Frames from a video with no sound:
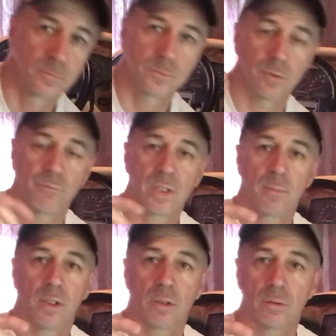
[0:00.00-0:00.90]
the
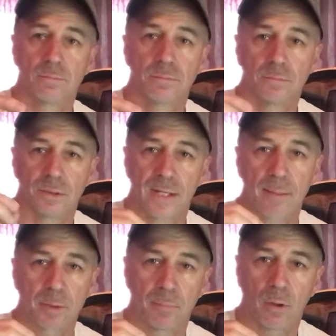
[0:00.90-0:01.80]
female
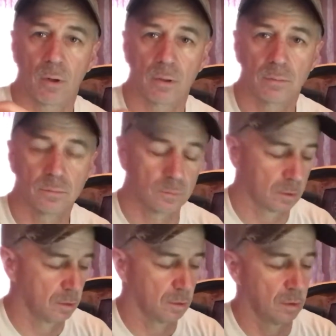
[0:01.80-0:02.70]
adapter part
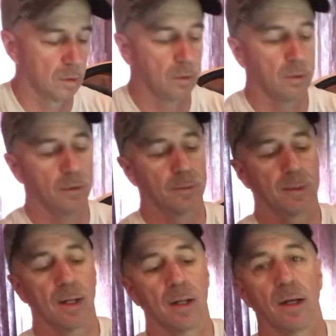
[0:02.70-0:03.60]
is
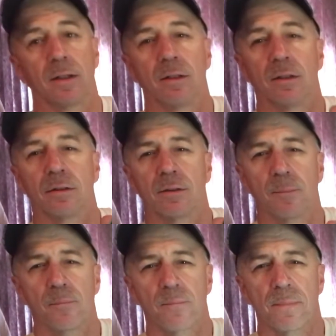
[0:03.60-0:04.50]
kind of like this.
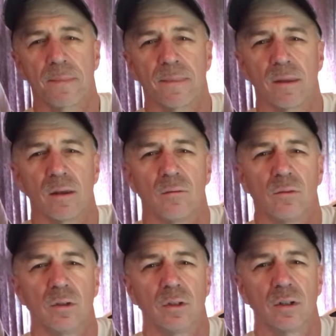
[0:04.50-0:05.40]

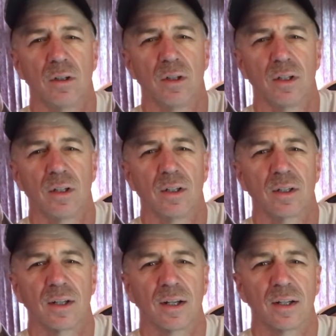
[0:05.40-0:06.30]
Look,
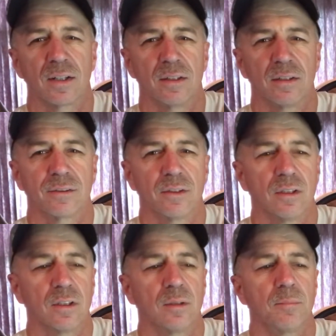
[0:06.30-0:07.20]
kind of like this
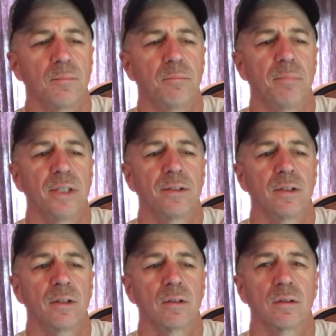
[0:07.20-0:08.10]
piece
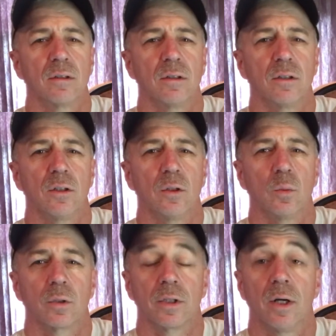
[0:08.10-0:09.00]
here
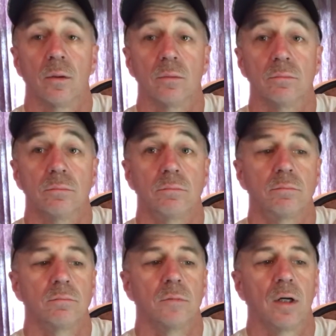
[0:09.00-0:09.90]
was gone.
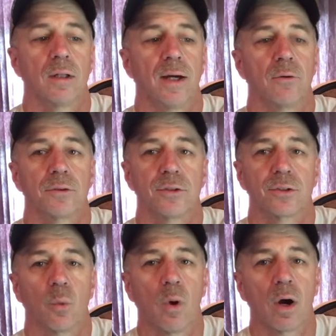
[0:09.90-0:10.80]
All I had was just
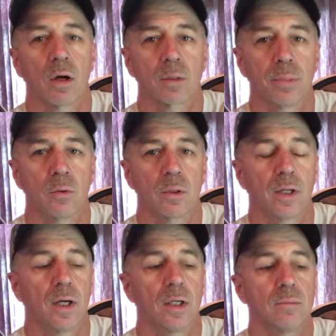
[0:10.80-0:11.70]
the wires poking
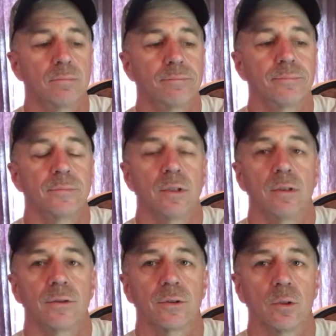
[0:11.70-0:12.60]
out.
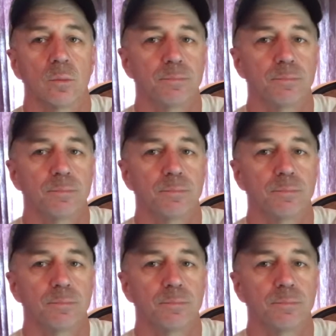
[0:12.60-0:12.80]
So